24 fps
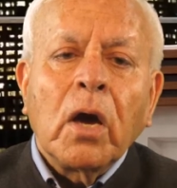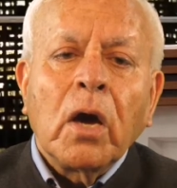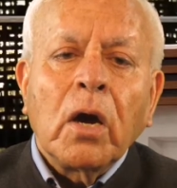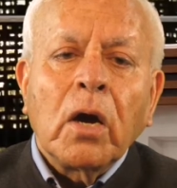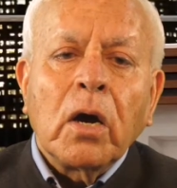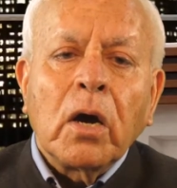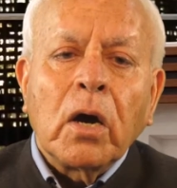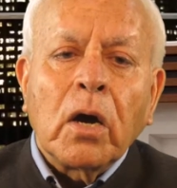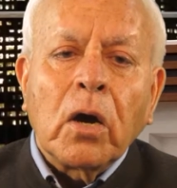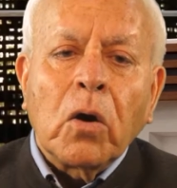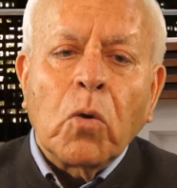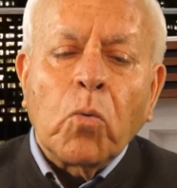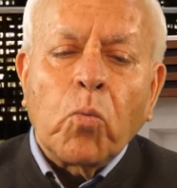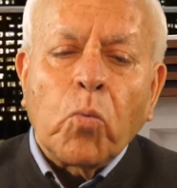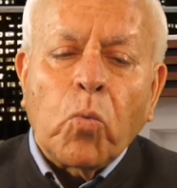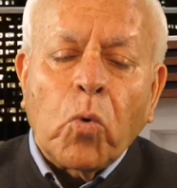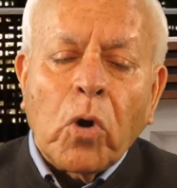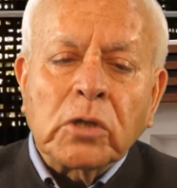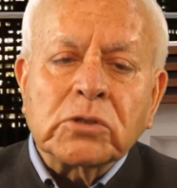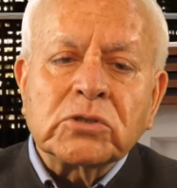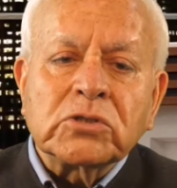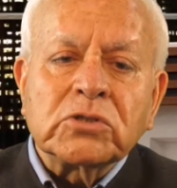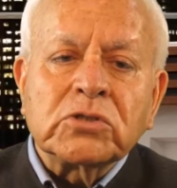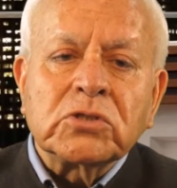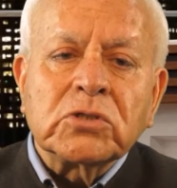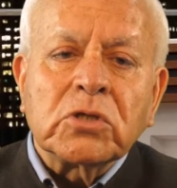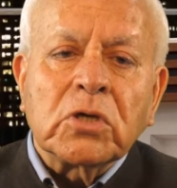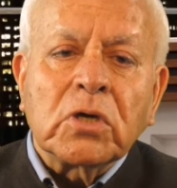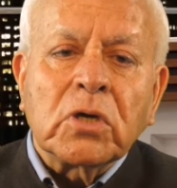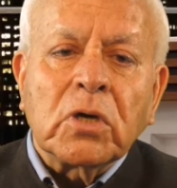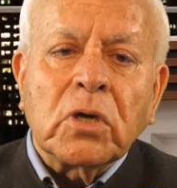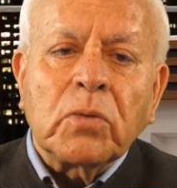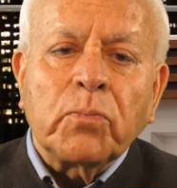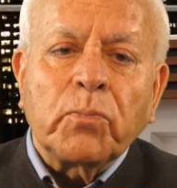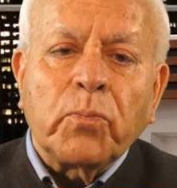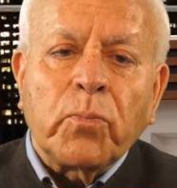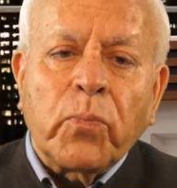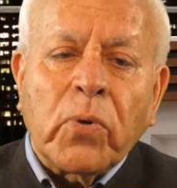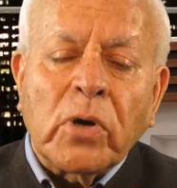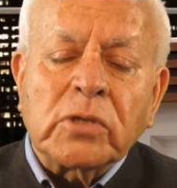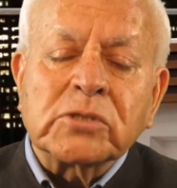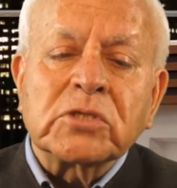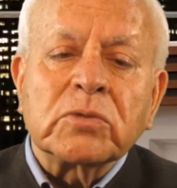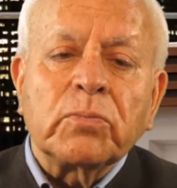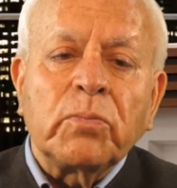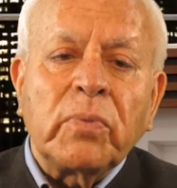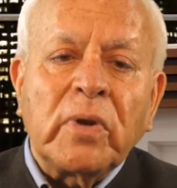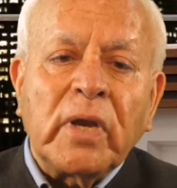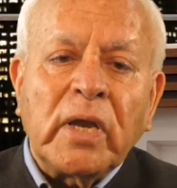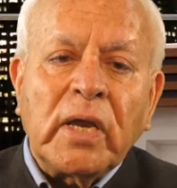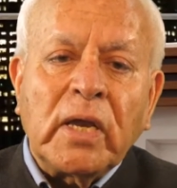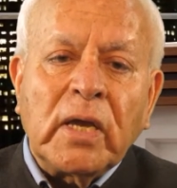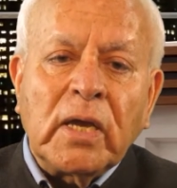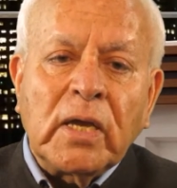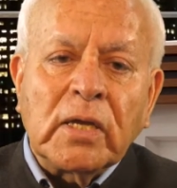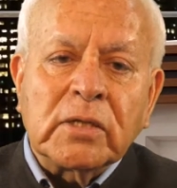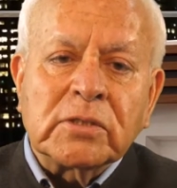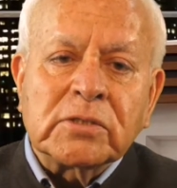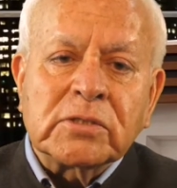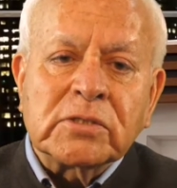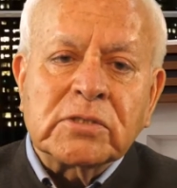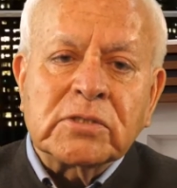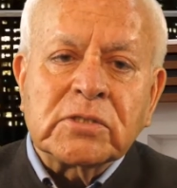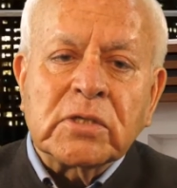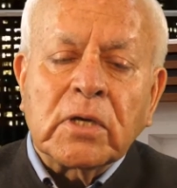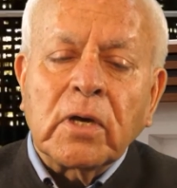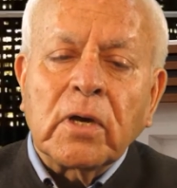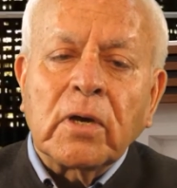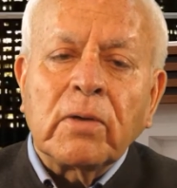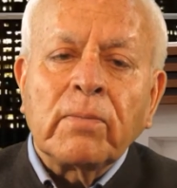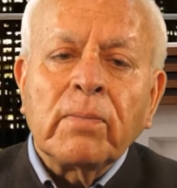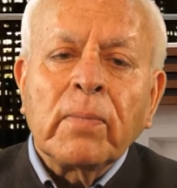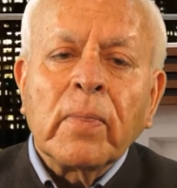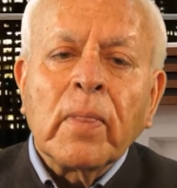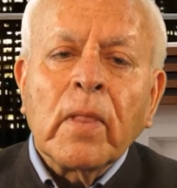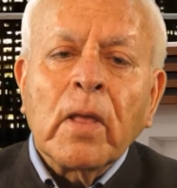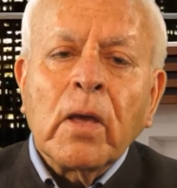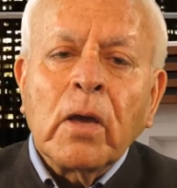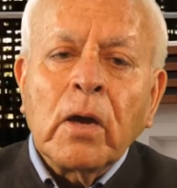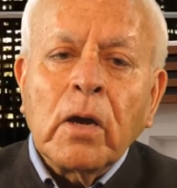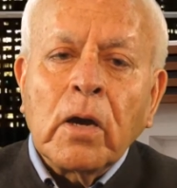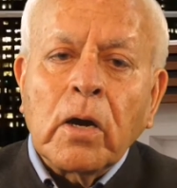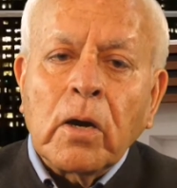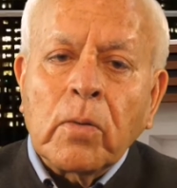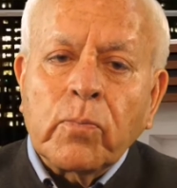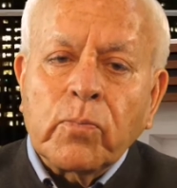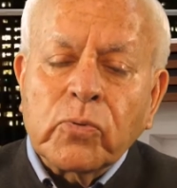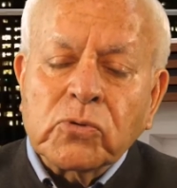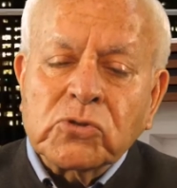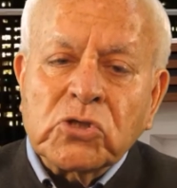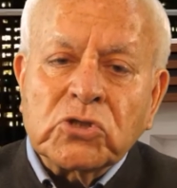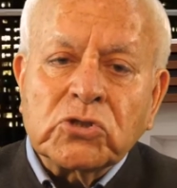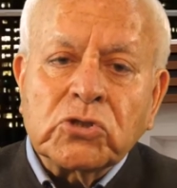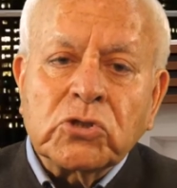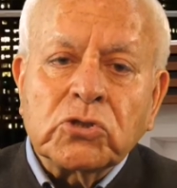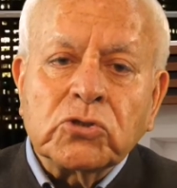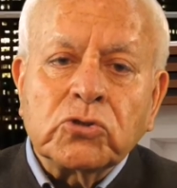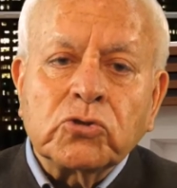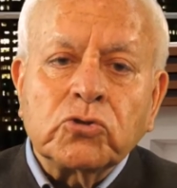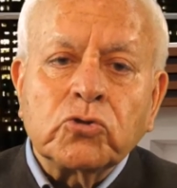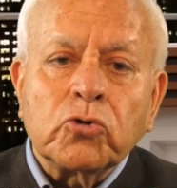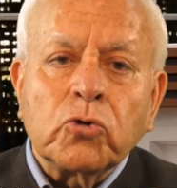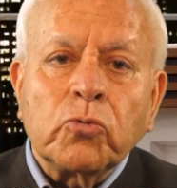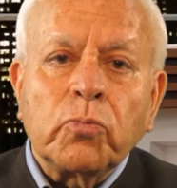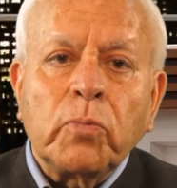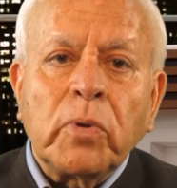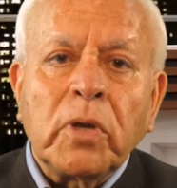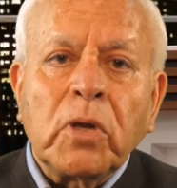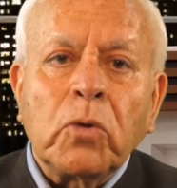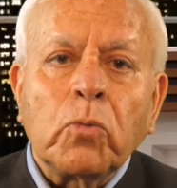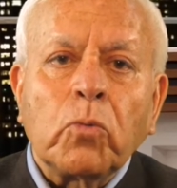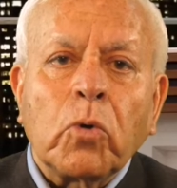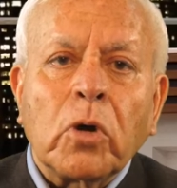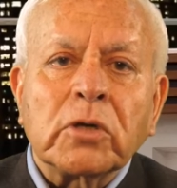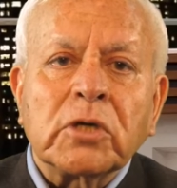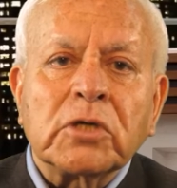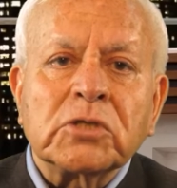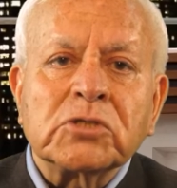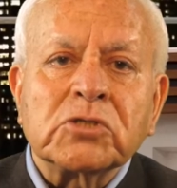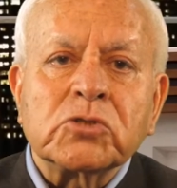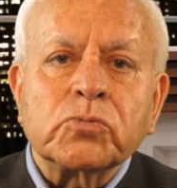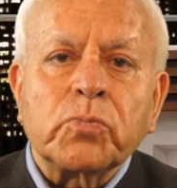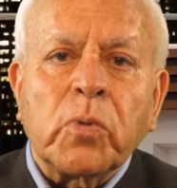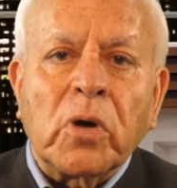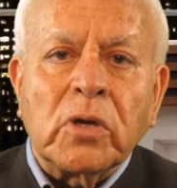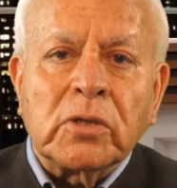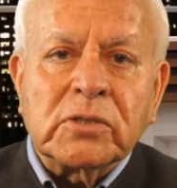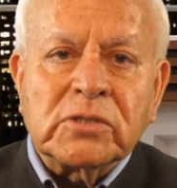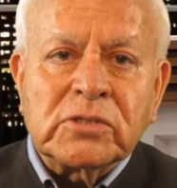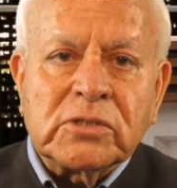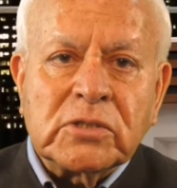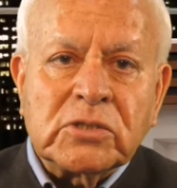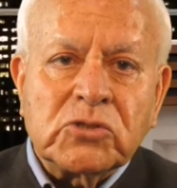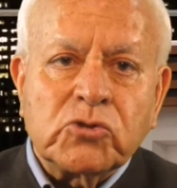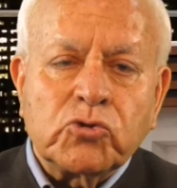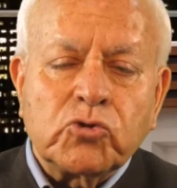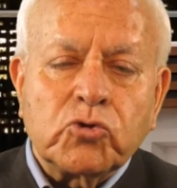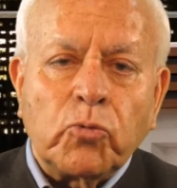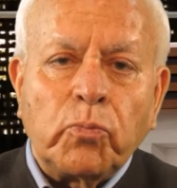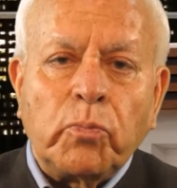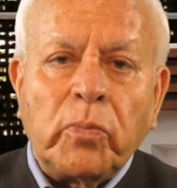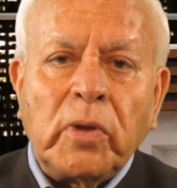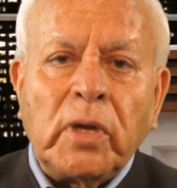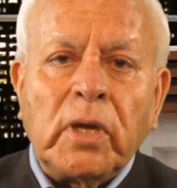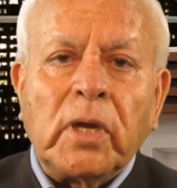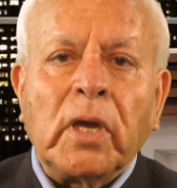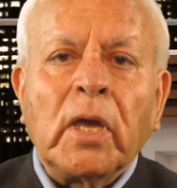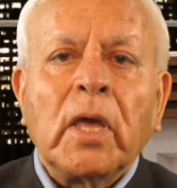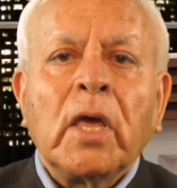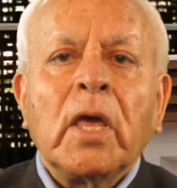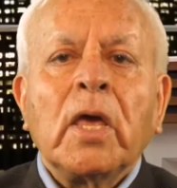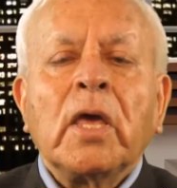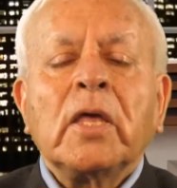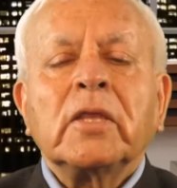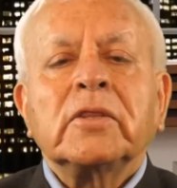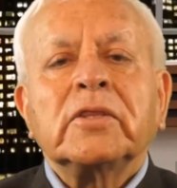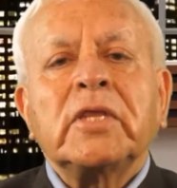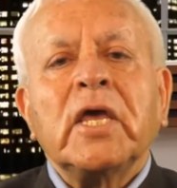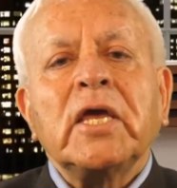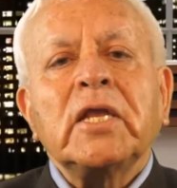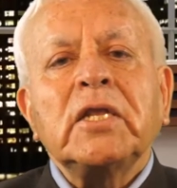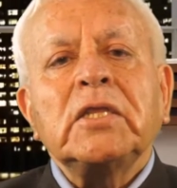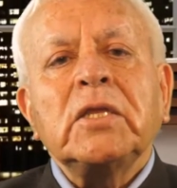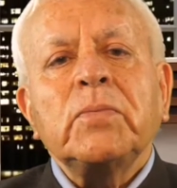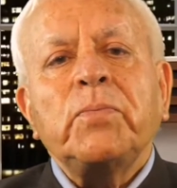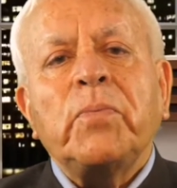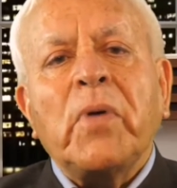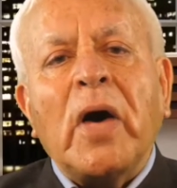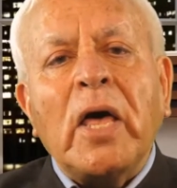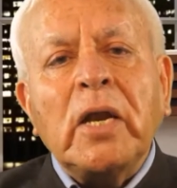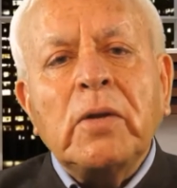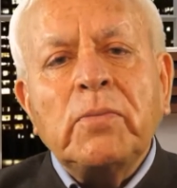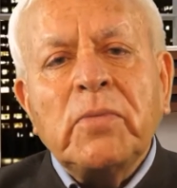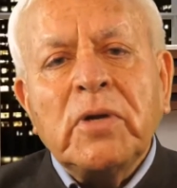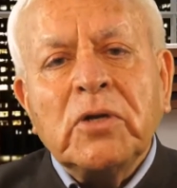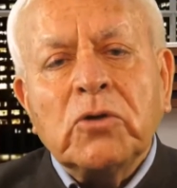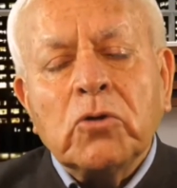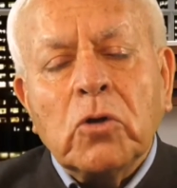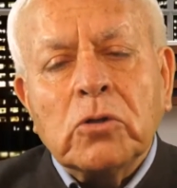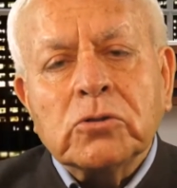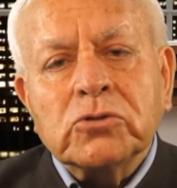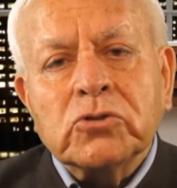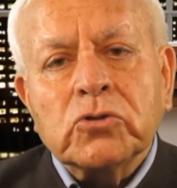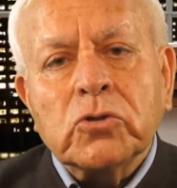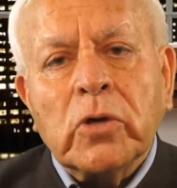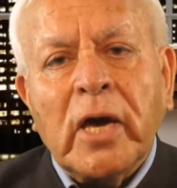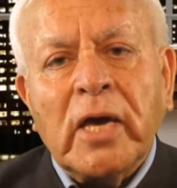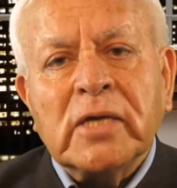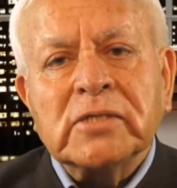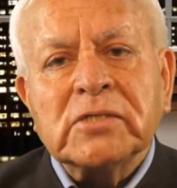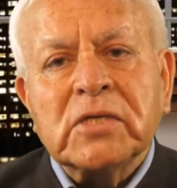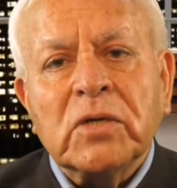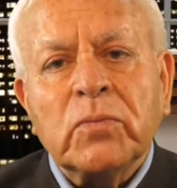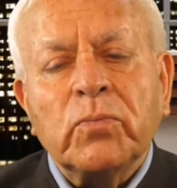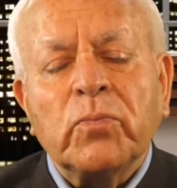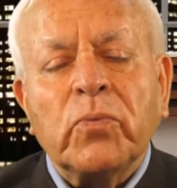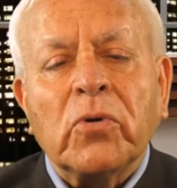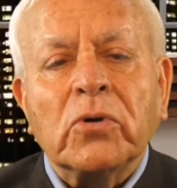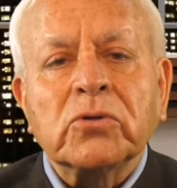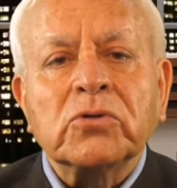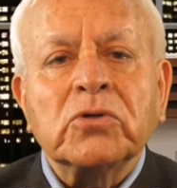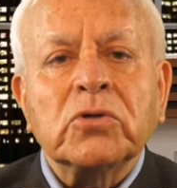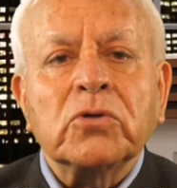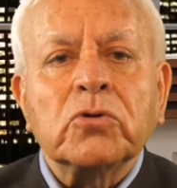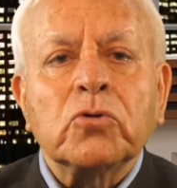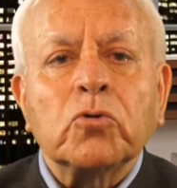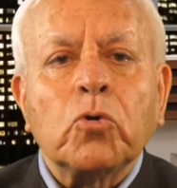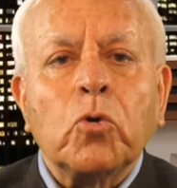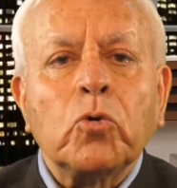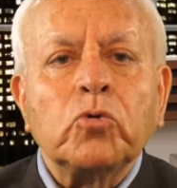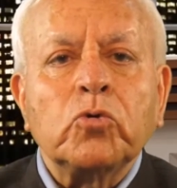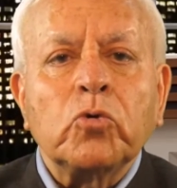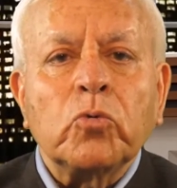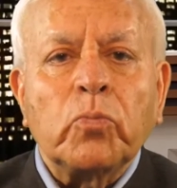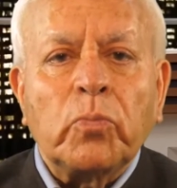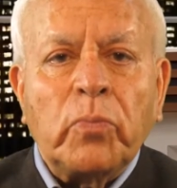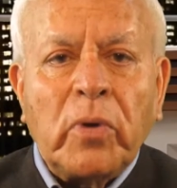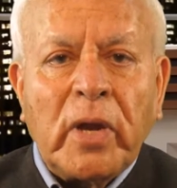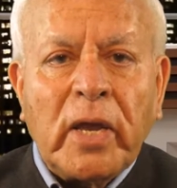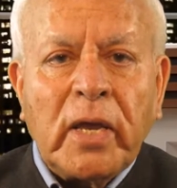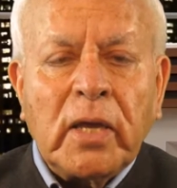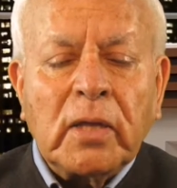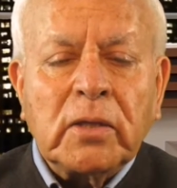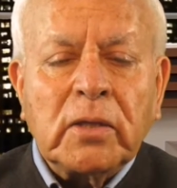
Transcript: what possibly its position should be, what its policies should be. Then the Parliament also has an important role to play.